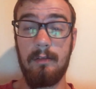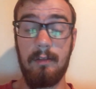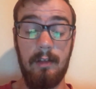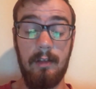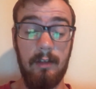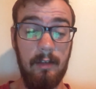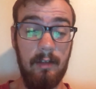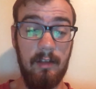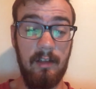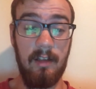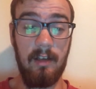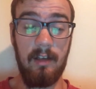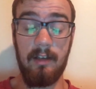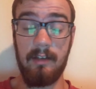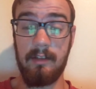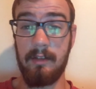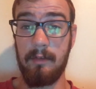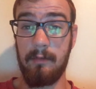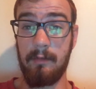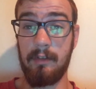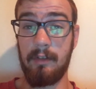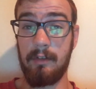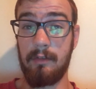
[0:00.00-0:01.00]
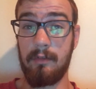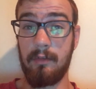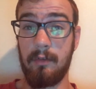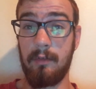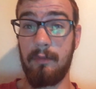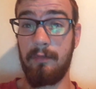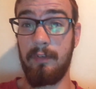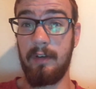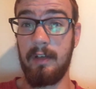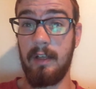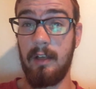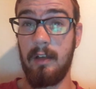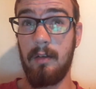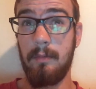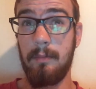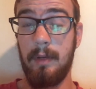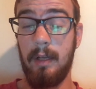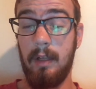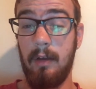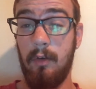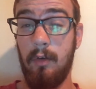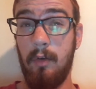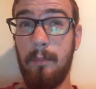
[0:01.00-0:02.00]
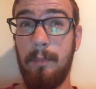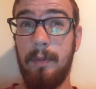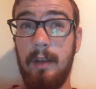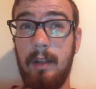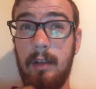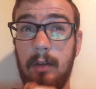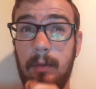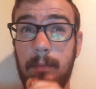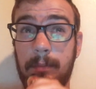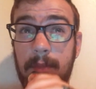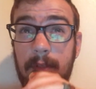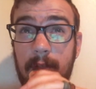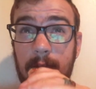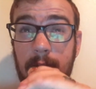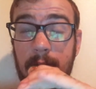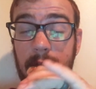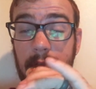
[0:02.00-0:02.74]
Alright guys, that was a short video, but I hope it helped.